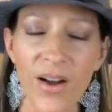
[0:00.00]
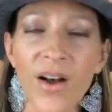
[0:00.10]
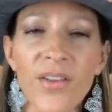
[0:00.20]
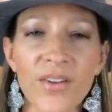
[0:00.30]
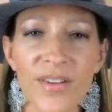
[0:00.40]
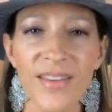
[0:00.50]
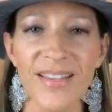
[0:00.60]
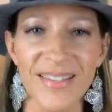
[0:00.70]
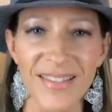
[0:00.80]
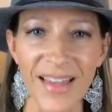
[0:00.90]
All the good
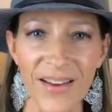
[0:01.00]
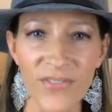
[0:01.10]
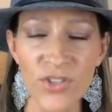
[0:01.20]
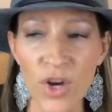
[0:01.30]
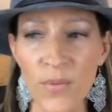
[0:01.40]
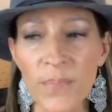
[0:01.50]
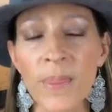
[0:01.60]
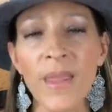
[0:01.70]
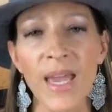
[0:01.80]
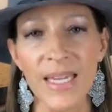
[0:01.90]
things in life. So
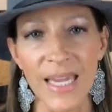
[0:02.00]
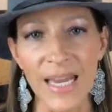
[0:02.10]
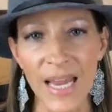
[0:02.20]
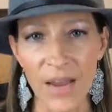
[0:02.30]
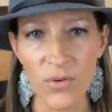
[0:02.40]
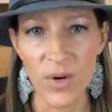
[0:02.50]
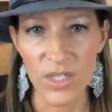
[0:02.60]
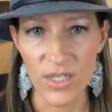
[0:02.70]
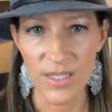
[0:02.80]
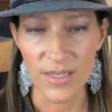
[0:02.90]
again, have
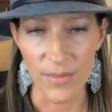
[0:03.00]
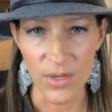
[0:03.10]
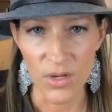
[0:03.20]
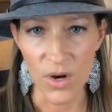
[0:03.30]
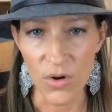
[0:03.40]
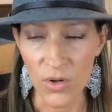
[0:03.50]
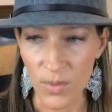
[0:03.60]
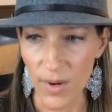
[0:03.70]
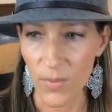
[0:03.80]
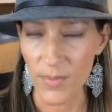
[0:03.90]
questions, let me know. Go
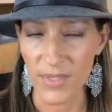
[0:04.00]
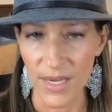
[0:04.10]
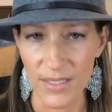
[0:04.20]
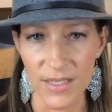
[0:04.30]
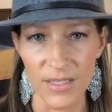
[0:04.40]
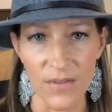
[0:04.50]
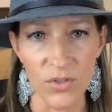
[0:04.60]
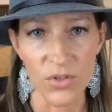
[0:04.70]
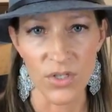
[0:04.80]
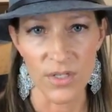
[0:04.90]
to my website,
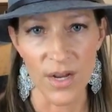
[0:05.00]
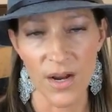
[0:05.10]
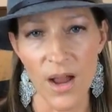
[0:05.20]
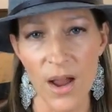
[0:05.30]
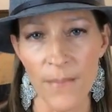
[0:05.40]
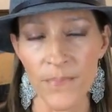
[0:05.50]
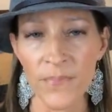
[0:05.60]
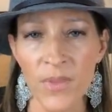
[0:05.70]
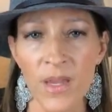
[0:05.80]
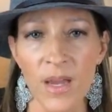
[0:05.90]
tastelifenutrition.com.
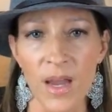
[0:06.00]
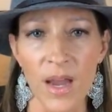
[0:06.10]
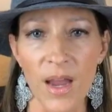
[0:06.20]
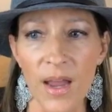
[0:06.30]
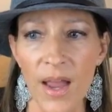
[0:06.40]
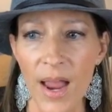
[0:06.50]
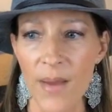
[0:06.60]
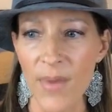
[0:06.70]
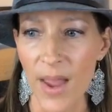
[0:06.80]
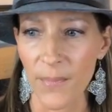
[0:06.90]
Uh,
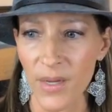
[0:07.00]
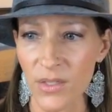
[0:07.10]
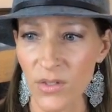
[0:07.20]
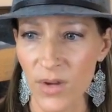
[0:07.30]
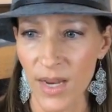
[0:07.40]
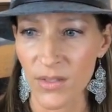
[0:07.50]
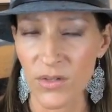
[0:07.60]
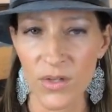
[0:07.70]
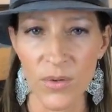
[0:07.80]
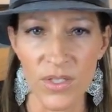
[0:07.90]
I'm happy to answer
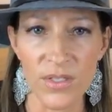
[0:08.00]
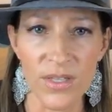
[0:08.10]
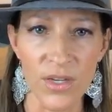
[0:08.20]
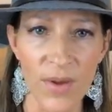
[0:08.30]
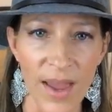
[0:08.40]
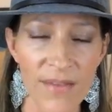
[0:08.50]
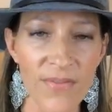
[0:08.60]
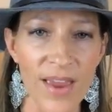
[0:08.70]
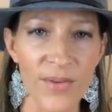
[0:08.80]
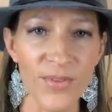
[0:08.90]
any questions that you have,
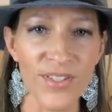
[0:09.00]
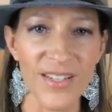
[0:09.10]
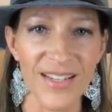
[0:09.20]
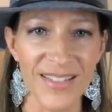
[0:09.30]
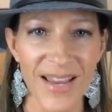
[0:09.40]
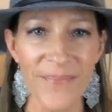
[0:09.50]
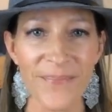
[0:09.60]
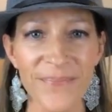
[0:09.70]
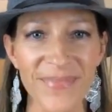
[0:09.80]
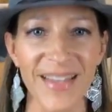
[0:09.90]
and we'll see you next time.
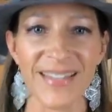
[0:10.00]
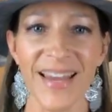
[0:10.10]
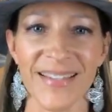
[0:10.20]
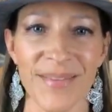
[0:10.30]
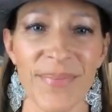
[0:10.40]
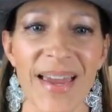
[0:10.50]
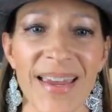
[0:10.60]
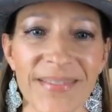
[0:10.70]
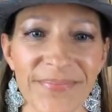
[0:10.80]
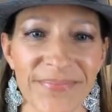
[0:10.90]
Thanks, guys. Bye.